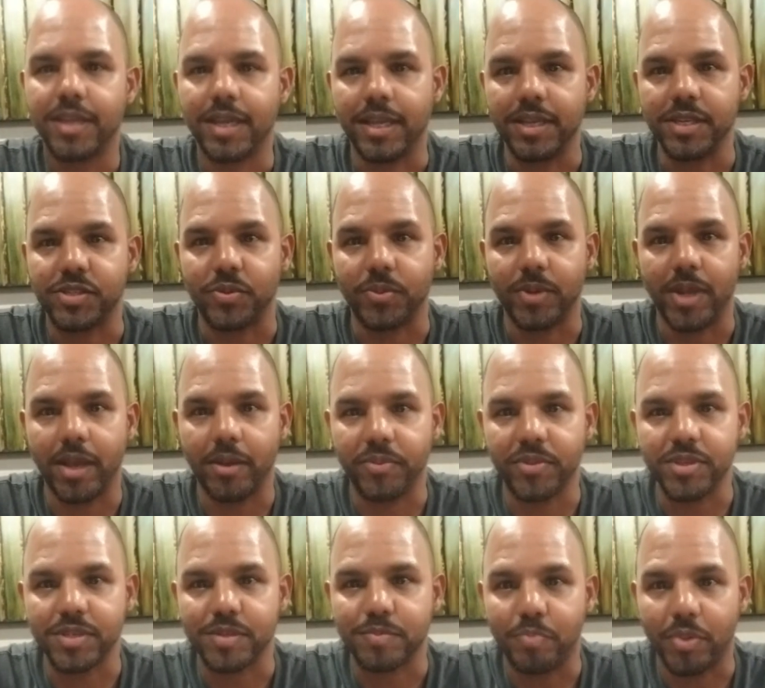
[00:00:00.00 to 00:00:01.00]
Okay, so
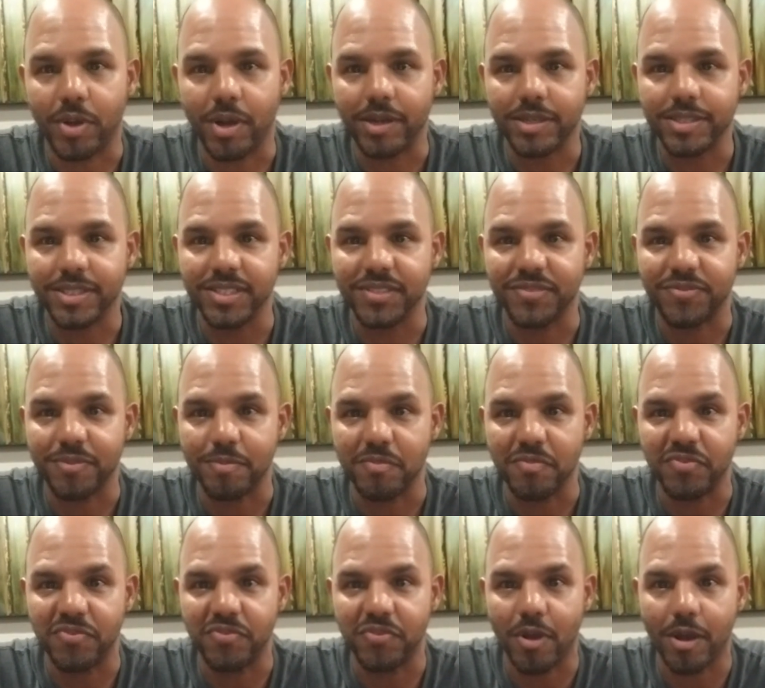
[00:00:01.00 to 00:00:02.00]
now this box is
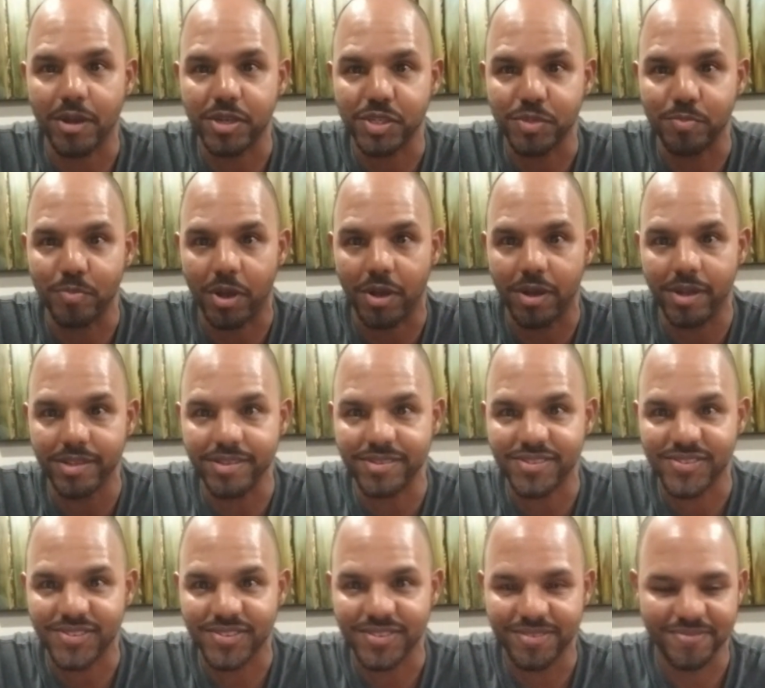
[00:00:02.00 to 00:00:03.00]
from Vosh
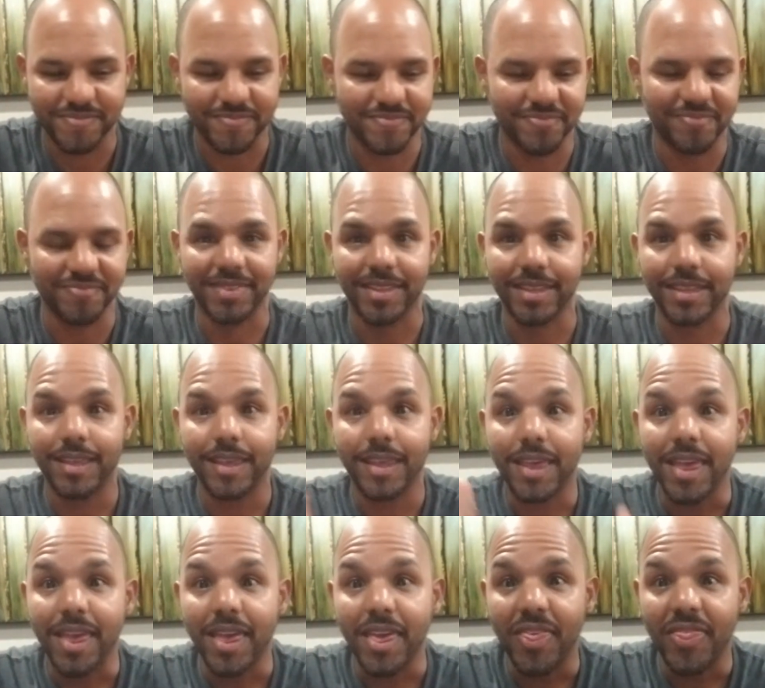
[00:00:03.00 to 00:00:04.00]
Mods.
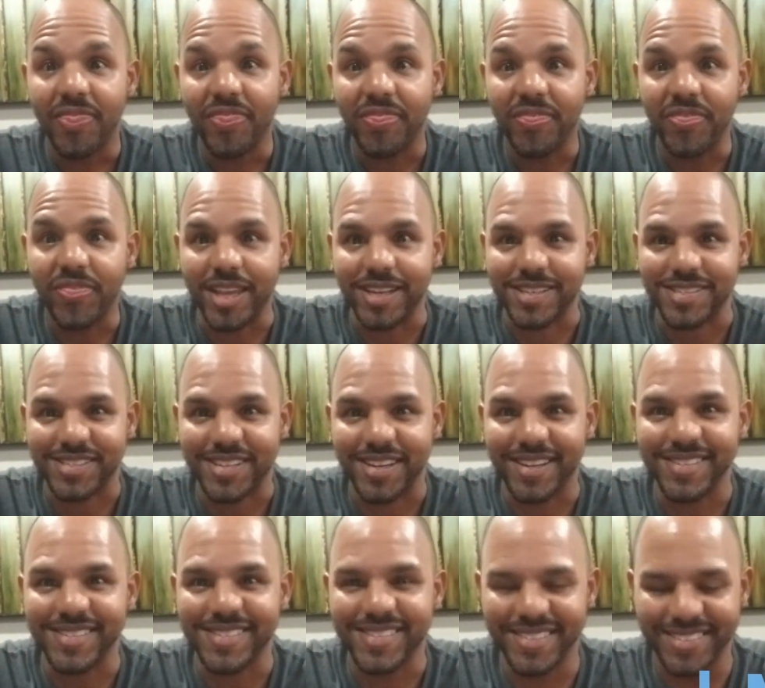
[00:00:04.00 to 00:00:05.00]
Thanks,
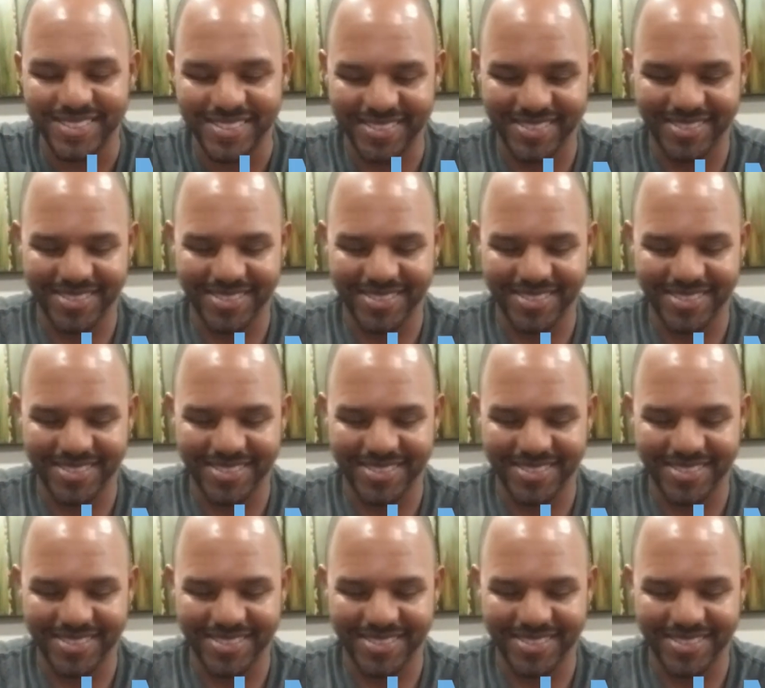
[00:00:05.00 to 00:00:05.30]
guys.